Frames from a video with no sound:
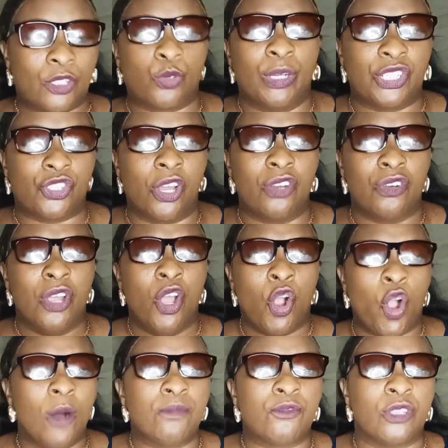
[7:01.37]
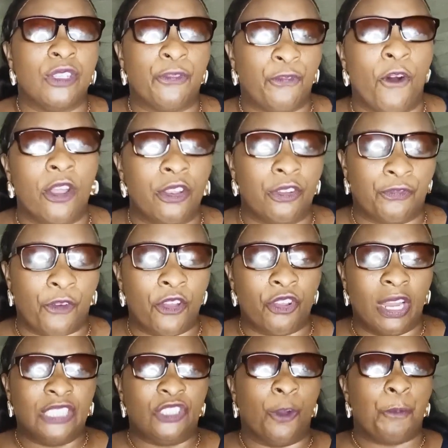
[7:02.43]
situation come to the
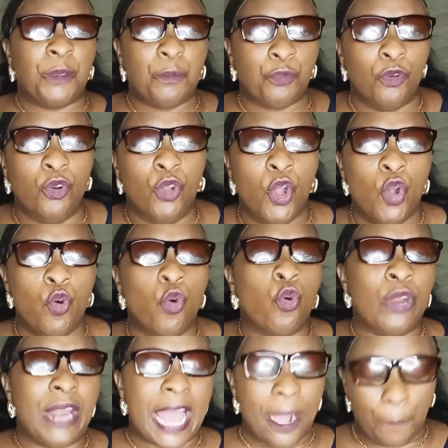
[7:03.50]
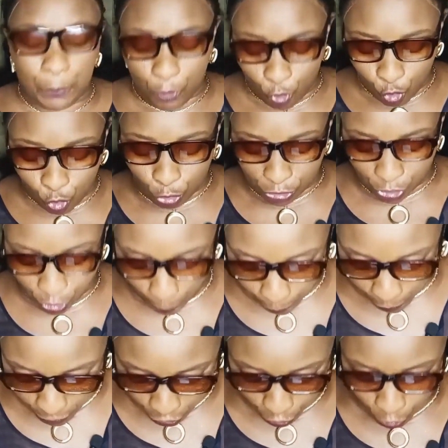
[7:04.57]
foreknowledge of people who could help you, who could
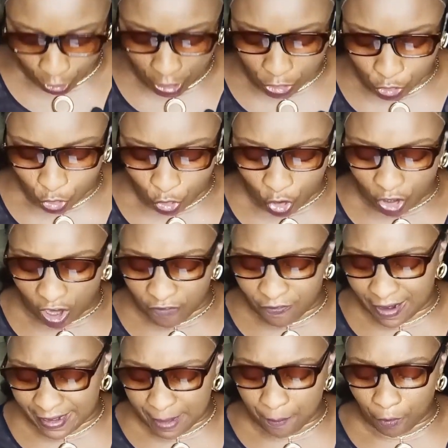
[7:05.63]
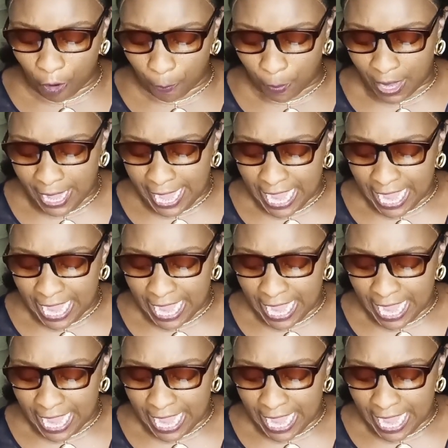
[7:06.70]
support you. So don't cover them up.